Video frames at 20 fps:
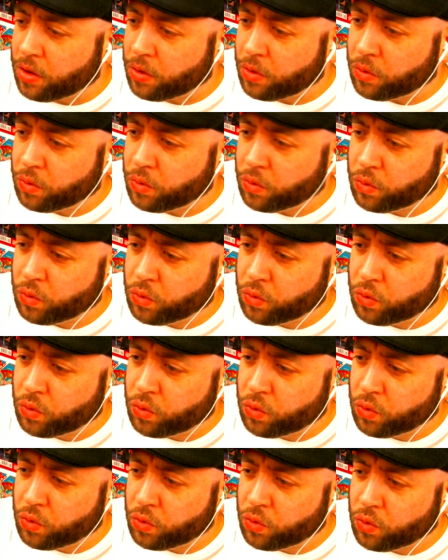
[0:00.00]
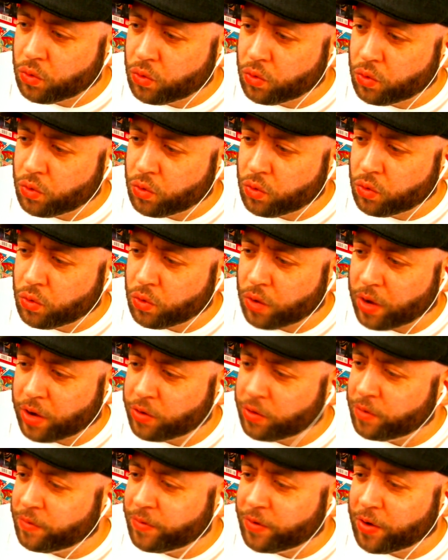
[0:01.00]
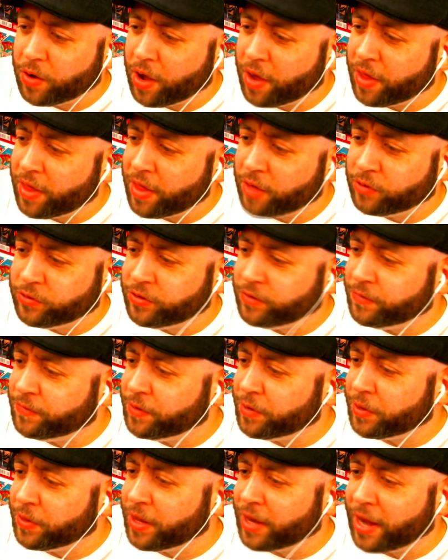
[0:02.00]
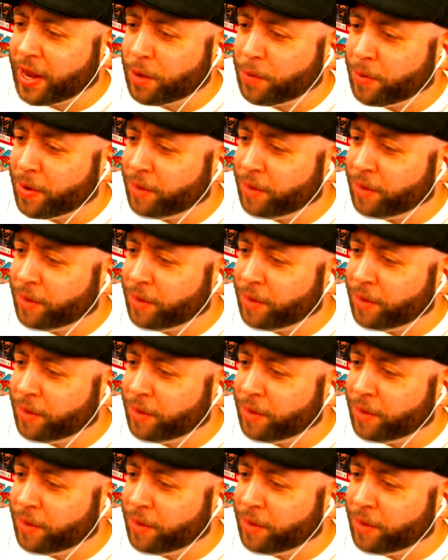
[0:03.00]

Ooh, I don't even know how the hell she figured that out by